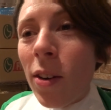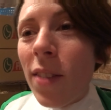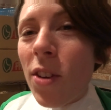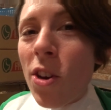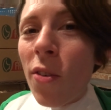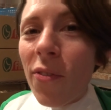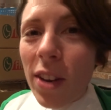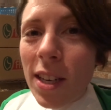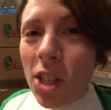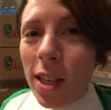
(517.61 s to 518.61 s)
if you don't
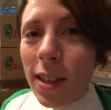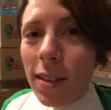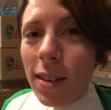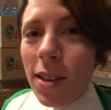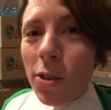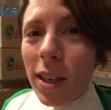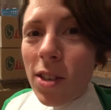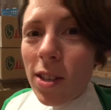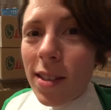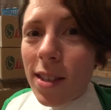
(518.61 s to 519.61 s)
finish it, you can
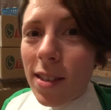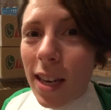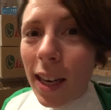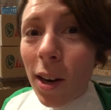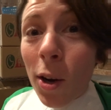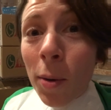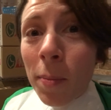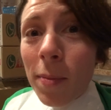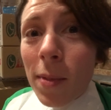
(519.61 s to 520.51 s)
just take it home.